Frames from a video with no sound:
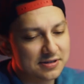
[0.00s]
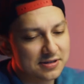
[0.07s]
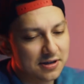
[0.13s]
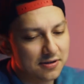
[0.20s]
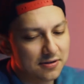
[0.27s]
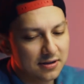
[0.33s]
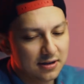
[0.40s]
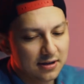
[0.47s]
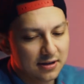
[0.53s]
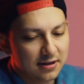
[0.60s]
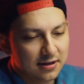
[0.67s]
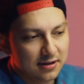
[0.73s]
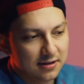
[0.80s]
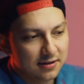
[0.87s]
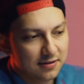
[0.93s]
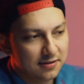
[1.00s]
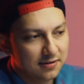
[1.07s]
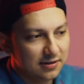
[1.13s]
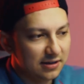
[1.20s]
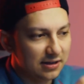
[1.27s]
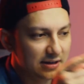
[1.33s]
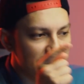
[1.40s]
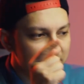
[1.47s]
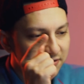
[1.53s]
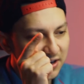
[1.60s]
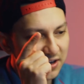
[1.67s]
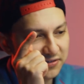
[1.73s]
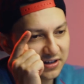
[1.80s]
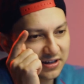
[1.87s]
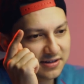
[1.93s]
So in
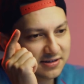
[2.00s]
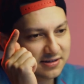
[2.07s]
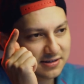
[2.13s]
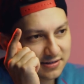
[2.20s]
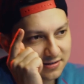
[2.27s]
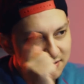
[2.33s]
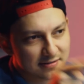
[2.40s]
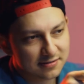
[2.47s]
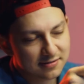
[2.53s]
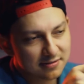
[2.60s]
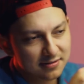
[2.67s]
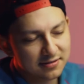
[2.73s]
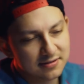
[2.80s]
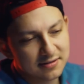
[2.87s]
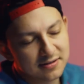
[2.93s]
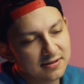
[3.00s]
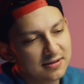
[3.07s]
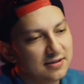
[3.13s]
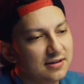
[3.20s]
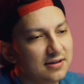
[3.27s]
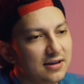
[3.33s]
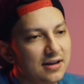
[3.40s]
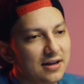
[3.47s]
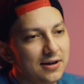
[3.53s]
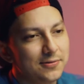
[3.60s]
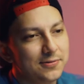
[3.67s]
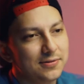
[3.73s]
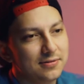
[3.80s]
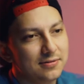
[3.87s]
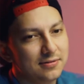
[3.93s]
5 years, I
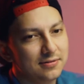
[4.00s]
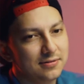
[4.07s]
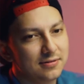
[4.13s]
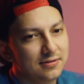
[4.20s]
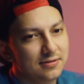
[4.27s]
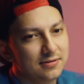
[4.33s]
will